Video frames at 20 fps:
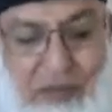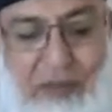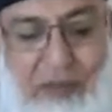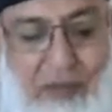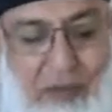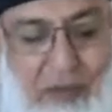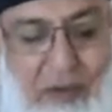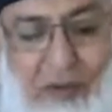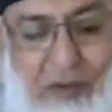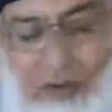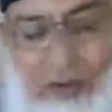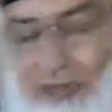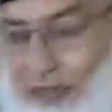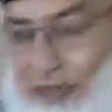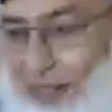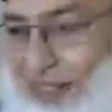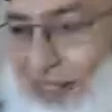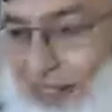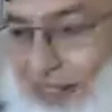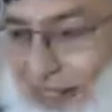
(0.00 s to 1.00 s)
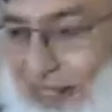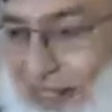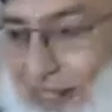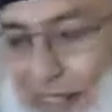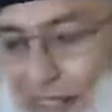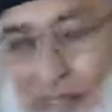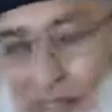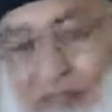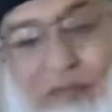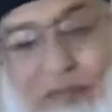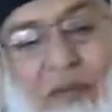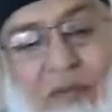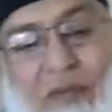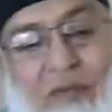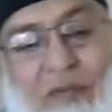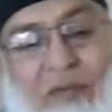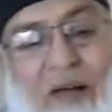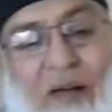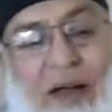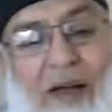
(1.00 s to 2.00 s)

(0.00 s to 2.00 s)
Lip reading: go through the details of